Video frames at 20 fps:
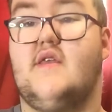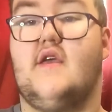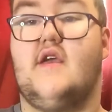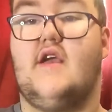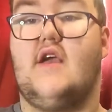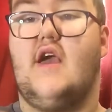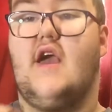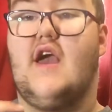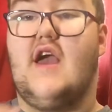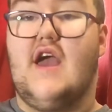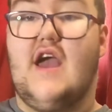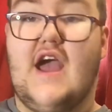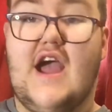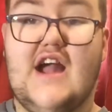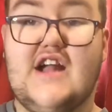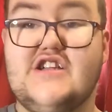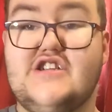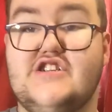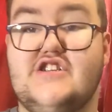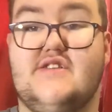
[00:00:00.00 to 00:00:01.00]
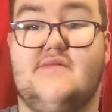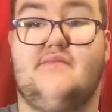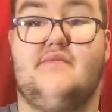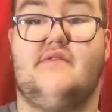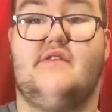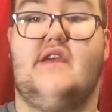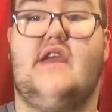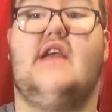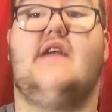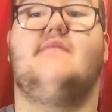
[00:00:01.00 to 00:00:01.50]
like hatches a
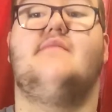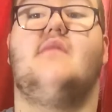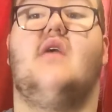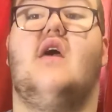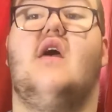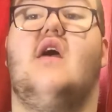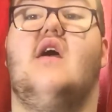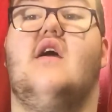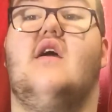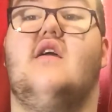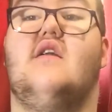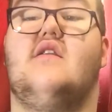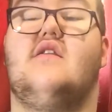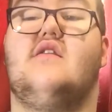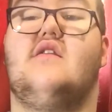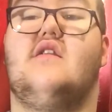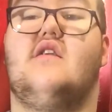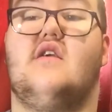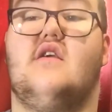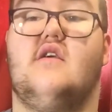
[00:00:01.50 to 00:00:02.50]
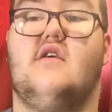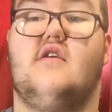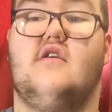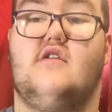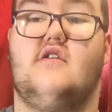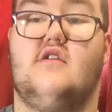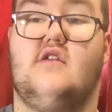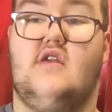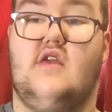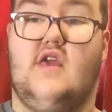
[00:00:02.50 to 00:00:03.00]
plan to
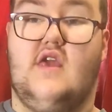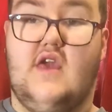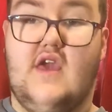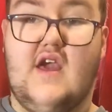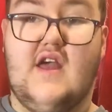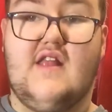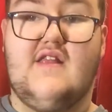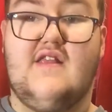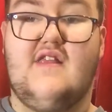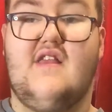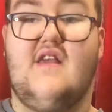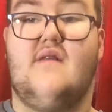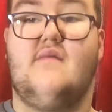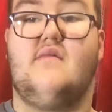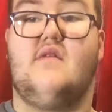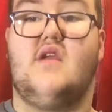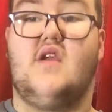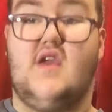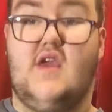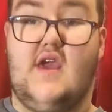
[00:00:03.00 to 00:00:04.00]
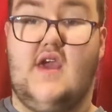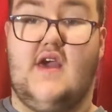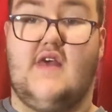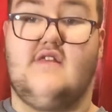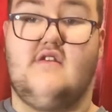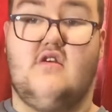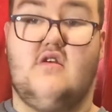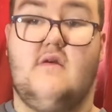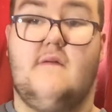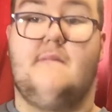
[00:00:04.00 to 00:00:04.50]
to get them
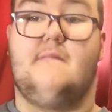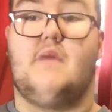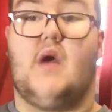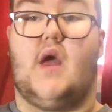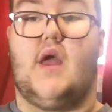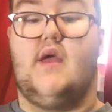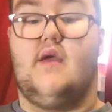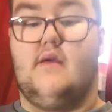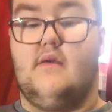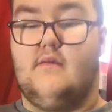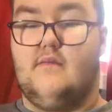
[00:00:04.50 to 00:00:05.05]
together by